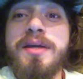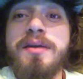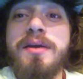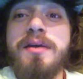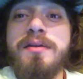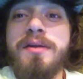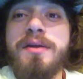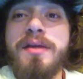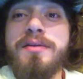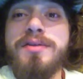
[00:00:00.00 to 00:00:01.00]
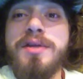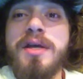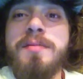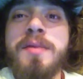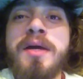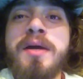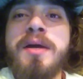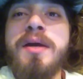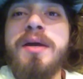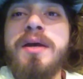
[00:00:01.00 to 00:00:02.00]
and not like their job.
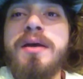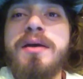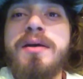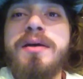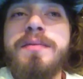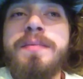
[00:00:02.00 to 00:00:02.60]
Uh,